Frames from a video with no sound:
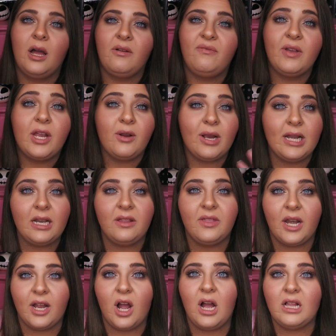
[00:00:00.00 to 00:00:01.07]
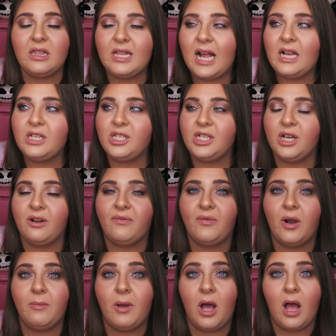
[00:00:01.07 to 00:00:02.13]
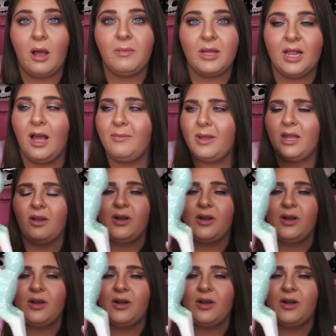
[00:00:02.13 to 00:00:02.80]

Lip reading: figurine that I got last year from Hobby Lobby.